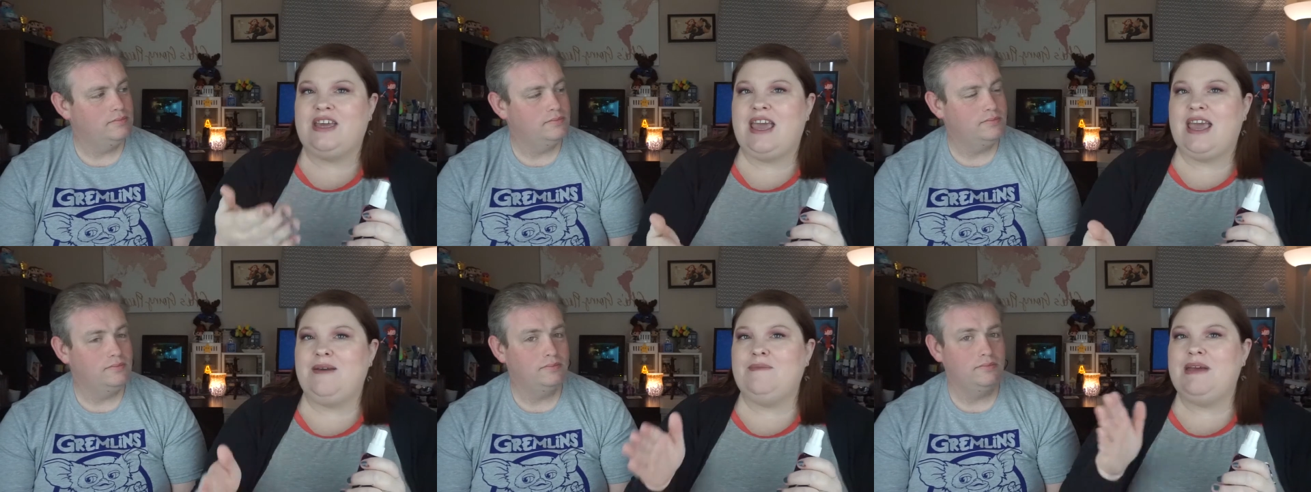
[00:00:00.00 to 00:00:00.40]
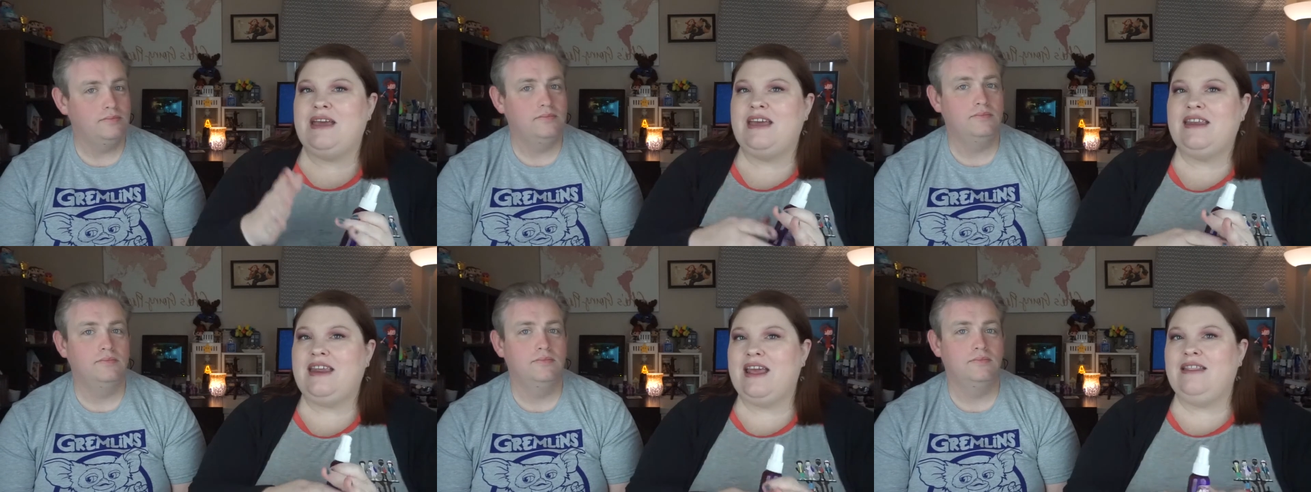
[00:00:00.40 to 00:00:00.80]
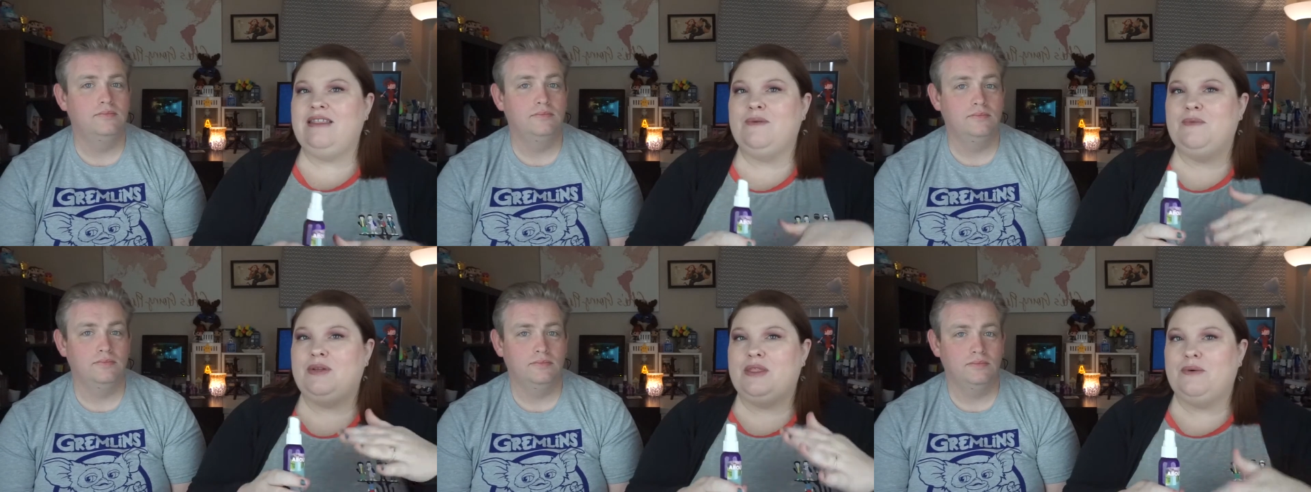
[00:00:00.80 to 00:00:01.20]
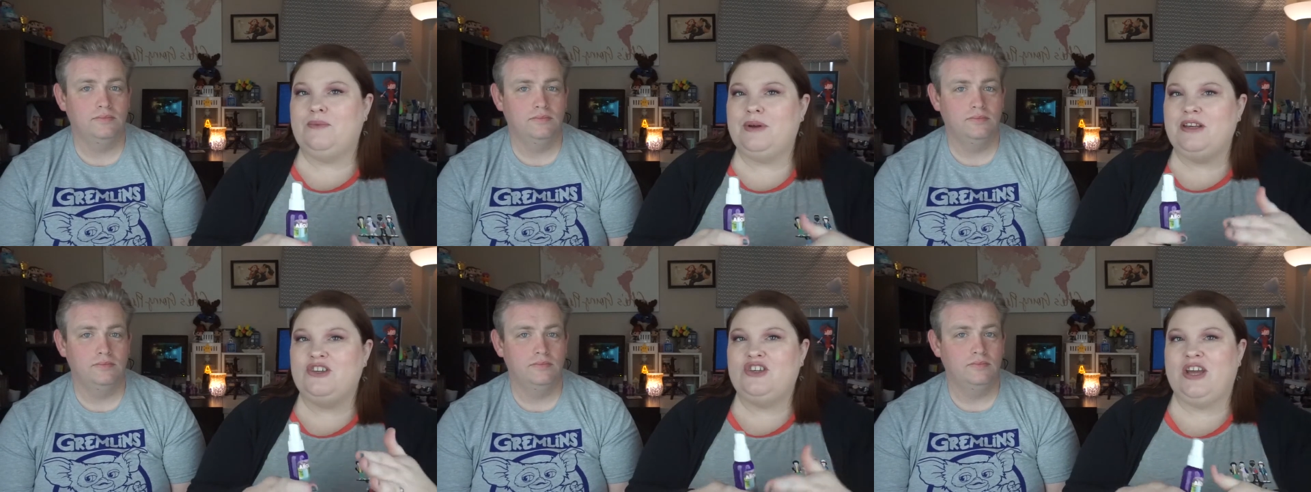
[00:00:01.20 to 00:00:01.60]
Speaker 1: came in, and then when the
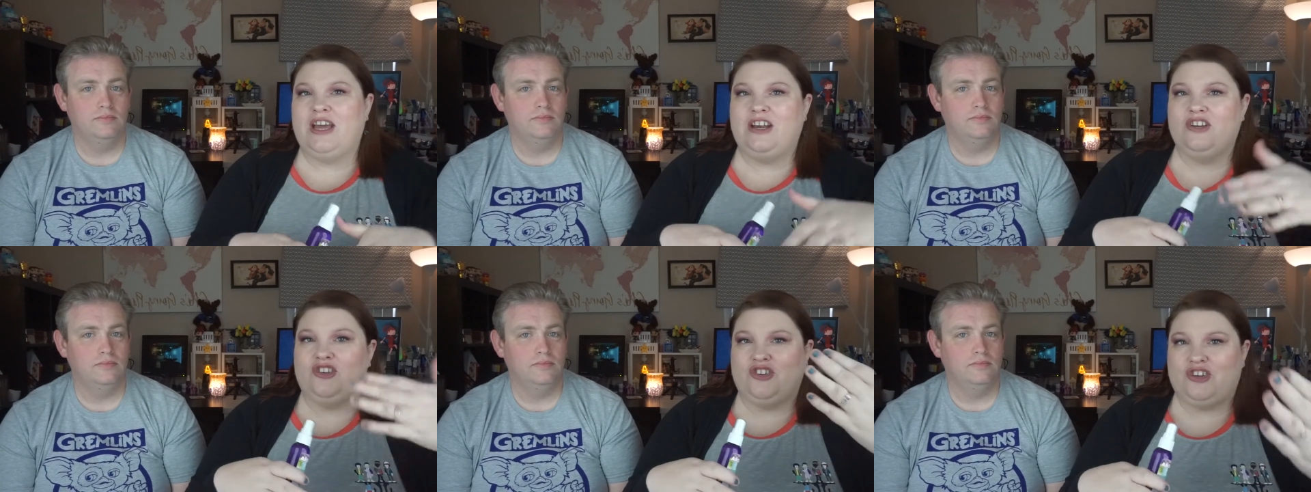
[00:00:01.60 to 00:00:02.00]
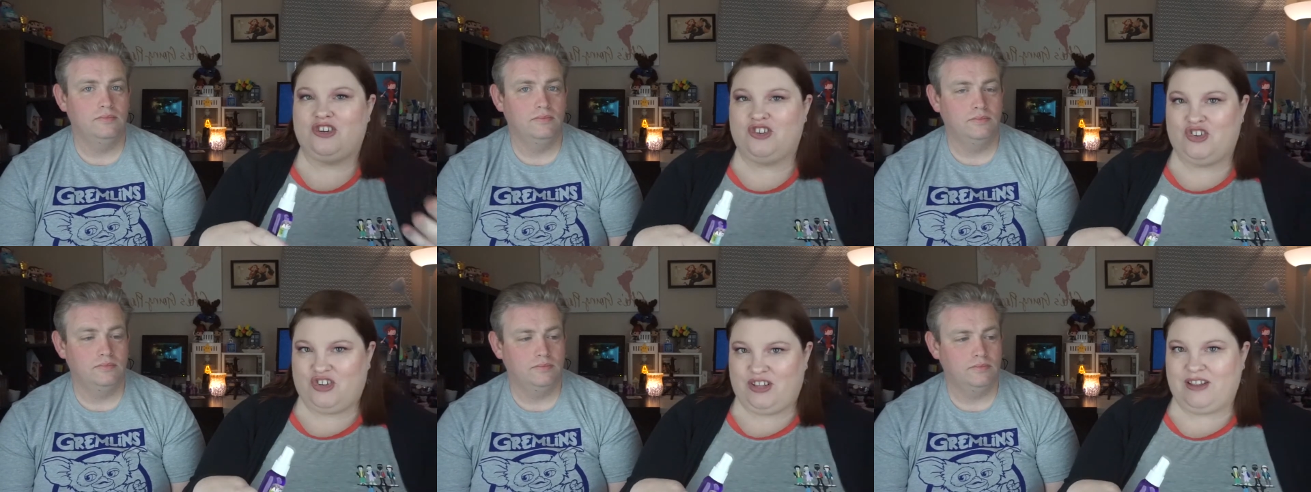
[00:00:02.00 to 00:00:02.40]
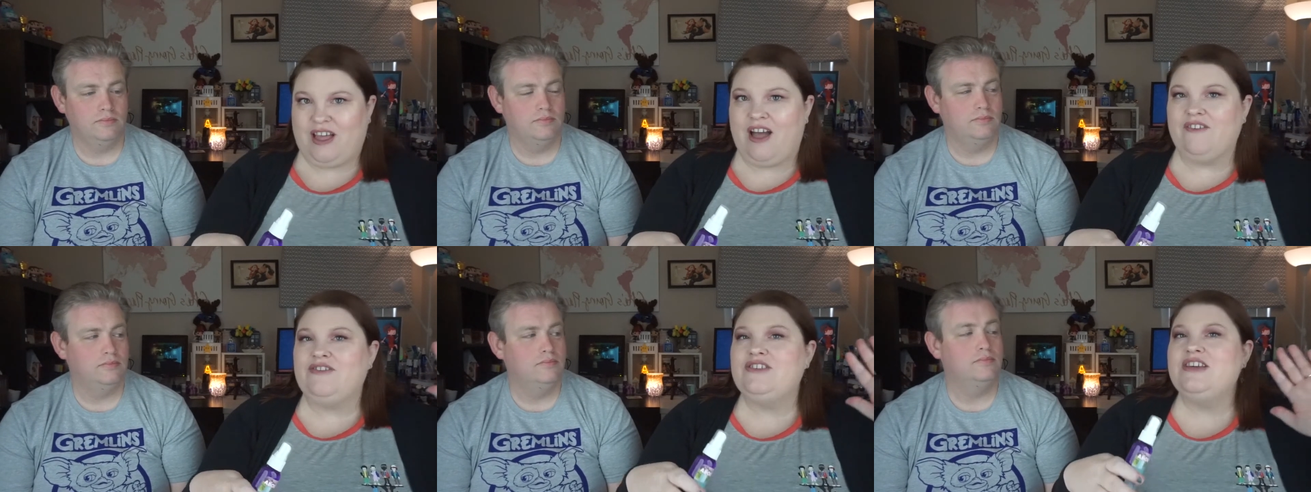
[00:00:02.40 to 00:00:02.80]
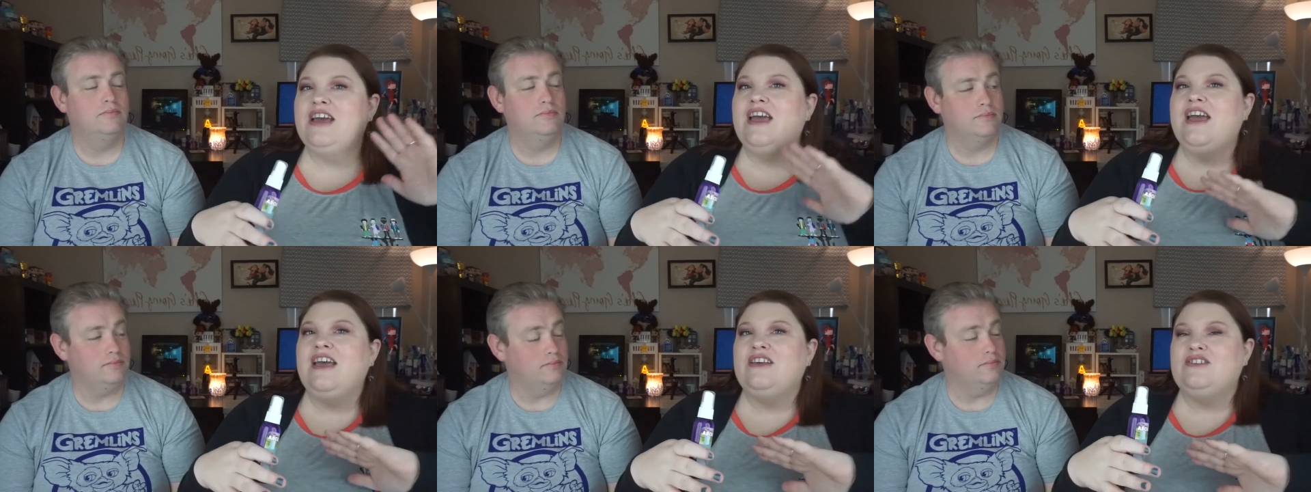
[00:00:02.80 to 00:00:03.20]
wind changed, she left.
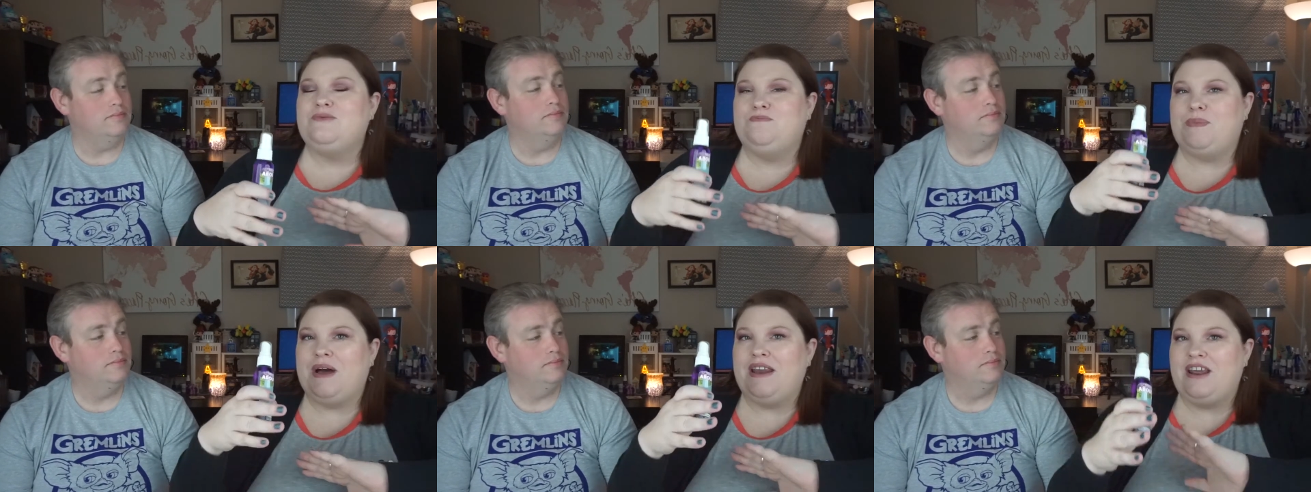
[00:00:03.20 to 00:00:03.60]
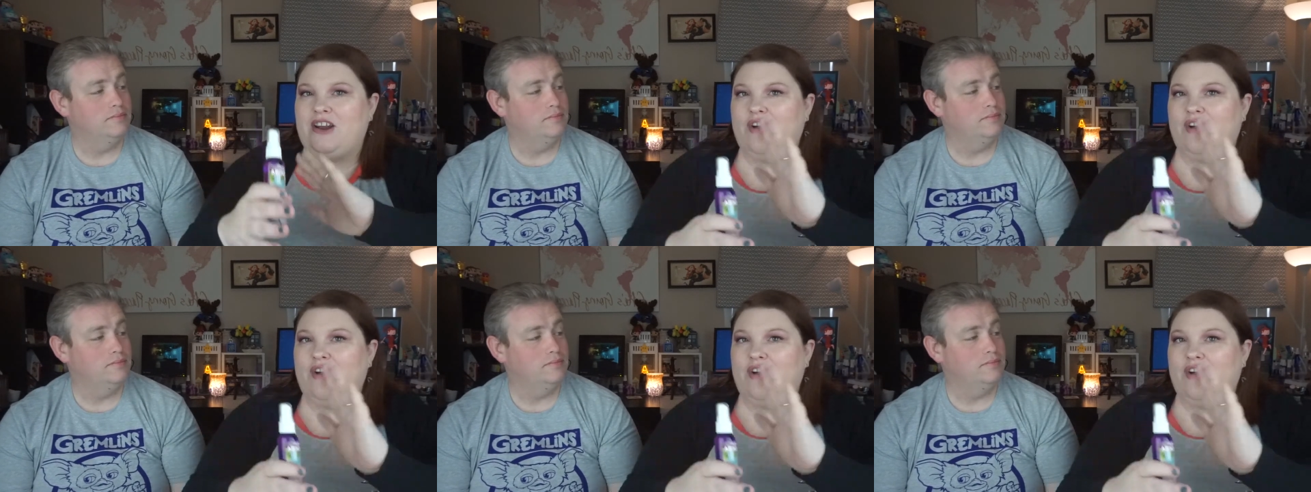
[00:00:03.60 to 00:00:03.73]
Mm-hmm. But it